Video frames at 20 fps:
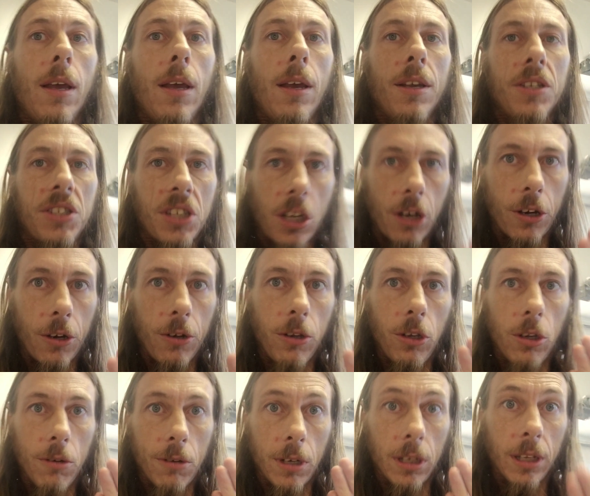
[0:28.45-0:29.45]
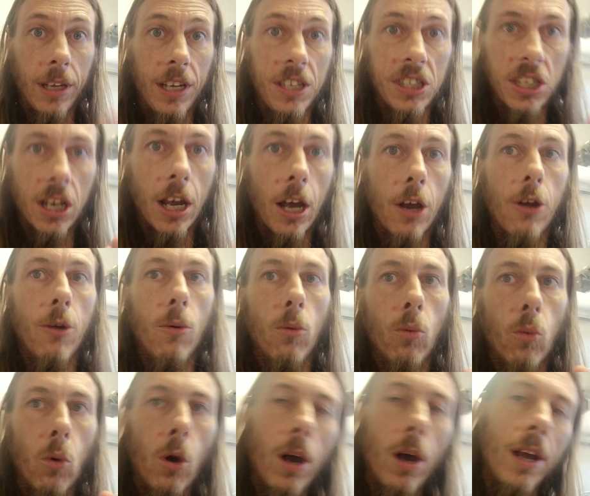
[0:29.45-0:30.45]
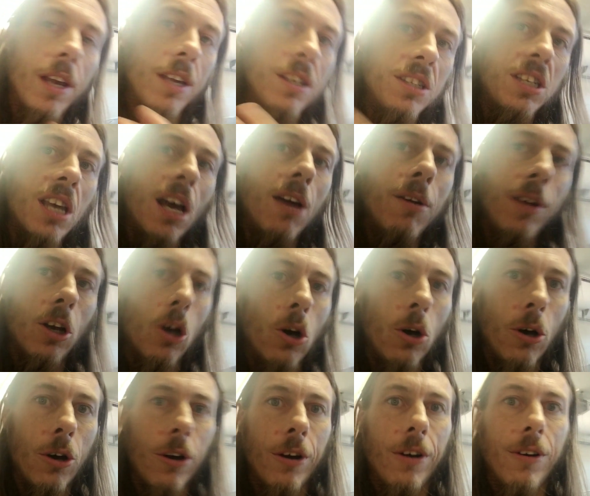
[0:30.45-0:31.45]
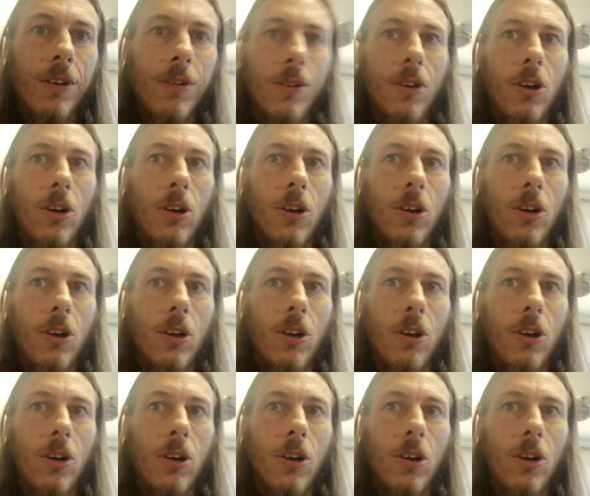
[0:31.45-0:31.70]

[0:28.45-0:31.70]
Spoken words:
So you at least know what is going on